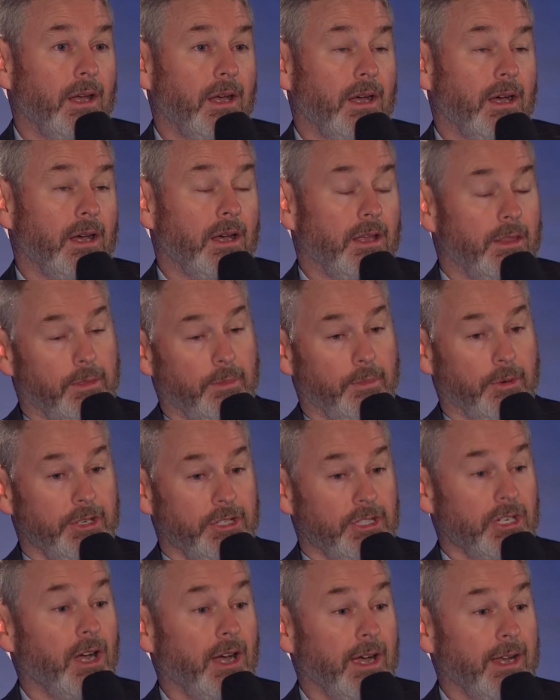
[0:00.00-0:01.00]
The
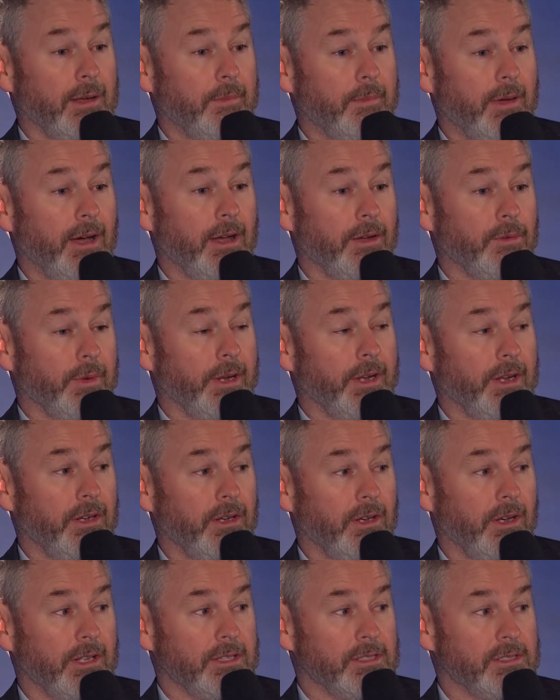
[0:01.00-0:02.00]
British High Command
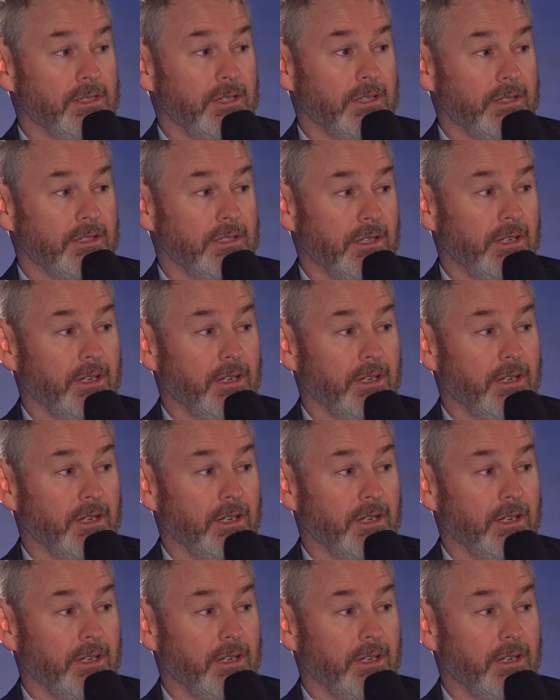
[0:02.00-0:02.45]
recognised that